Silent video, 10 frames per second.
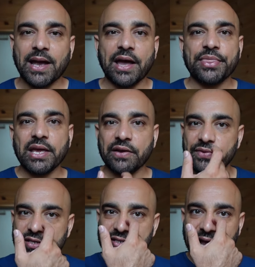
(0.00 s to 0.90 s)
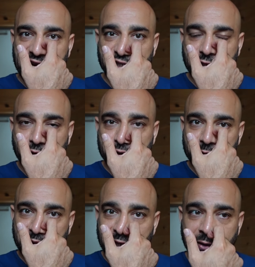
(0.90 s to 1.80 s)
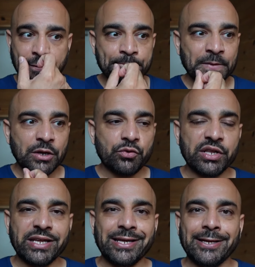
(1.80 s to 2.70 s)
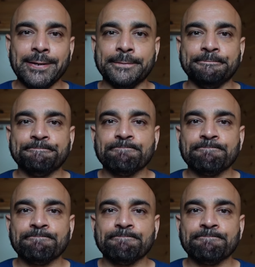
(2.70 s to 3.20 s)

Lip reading: I think if this is actually going to be really